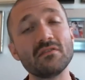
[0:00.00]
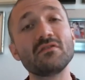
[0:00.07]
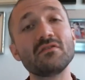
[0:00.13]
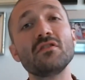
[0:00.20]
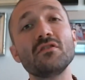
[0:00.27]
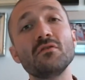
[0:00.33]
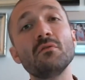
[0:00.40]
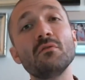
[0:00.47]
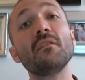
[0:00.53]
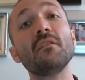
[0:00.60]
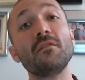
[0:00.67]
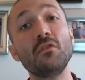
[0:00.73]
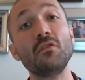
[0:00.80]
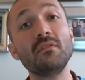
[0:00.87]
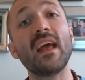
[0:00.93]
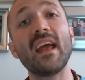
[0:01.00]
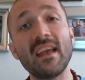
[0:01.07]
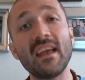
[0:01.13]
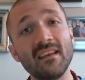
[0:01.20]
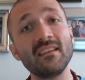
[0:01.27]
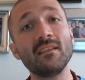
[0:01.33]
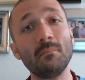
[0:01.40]
Two, a few
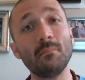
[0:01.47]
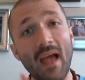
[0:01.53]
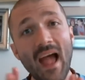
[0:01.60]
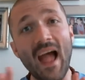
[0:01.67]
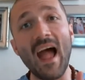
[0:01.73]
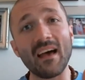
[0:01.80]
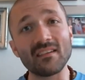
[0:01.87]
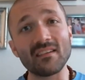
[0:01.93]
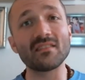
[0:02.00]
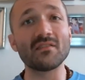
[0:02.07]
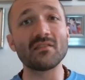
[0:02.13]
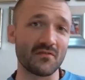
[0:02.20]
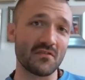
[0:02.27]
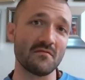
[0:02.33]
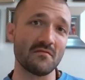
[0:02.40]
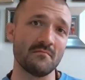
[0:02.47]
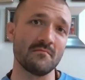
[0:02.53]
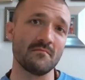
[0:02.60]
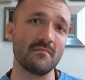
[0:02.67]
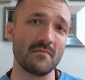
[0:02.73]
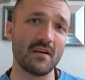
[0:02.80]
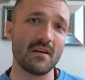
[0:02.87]
days passed
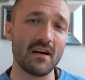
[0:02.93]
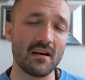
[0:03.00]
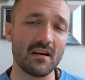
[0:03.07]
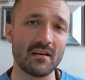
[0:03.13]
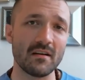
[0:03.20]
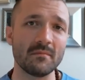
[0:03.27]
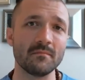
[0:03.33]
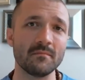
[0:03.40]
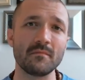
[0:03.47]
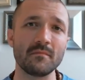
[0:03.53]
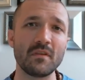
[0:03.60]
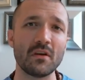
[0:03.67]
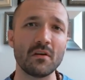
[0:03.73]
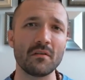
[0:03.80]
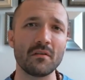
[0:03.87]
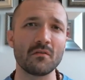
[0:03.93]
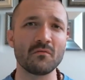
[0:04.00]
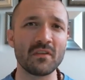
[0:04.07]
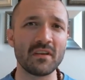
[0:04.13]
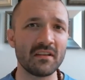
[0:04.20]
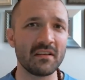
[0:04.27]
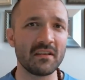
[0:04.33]
from you know, the
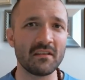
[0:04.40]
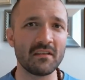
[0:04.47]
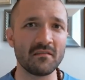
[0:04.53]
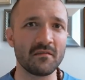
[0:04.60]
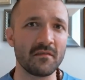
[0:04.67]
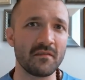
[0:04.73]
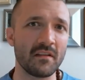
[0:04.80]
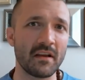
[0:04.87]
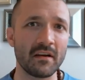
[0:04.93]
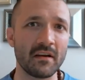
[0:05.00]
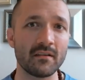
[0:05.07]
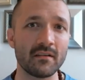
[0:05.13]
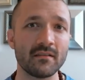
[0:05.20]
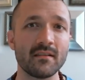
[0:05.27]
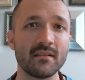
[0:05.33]
really inflared,